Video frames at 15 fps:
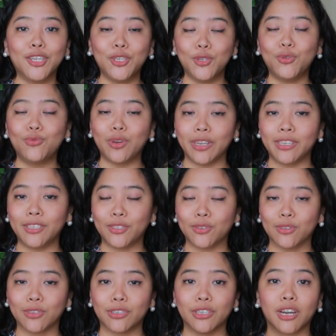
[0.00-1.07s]
you ready to
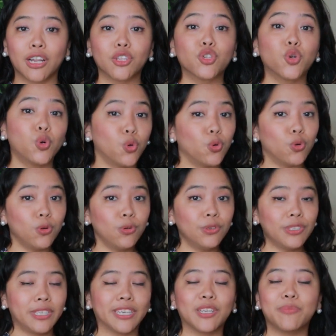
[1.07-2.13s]
learn
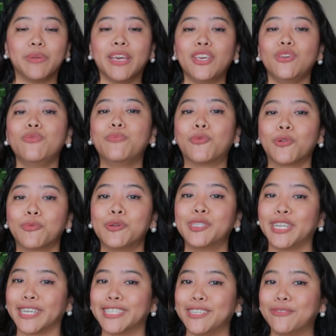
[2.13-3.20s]
tools that can make you more
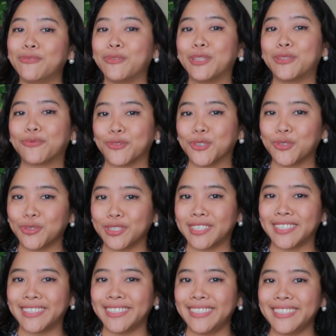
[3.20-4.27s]
productive with a virtual
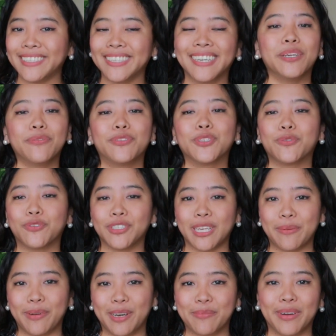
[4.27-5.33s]
assistant? If this is your first
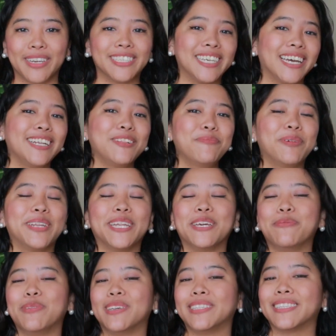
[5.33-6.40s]
time on my channel, my
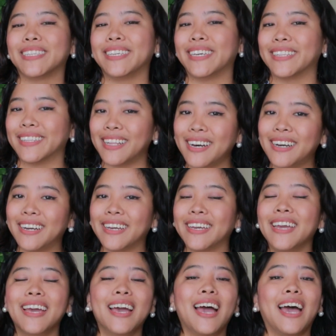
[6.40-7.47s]
name is
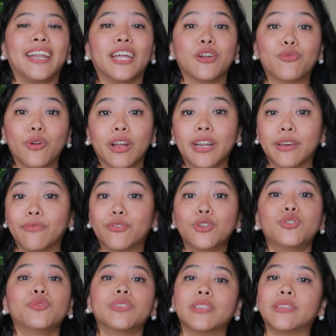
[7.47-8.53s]
Lai, and I run a
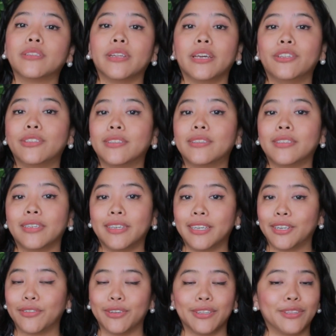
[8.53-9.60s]
virtual assistant agency
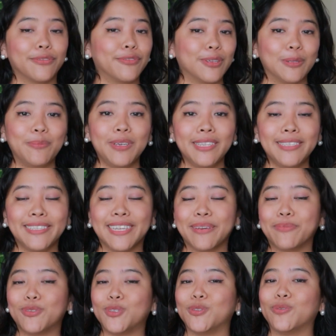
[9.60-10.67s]
here in the Philippines
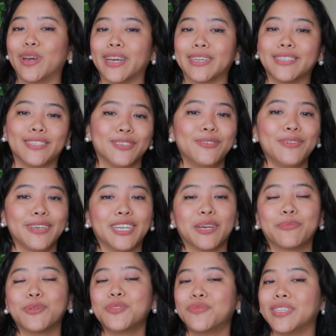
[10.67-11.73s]
named 2XU, and
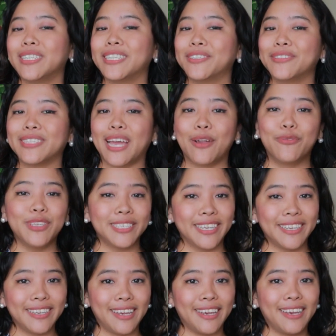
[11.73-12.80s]
I post videos every
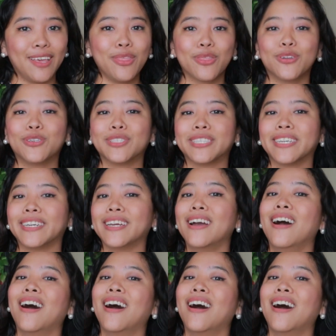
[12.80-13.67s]
Sunday and Thursday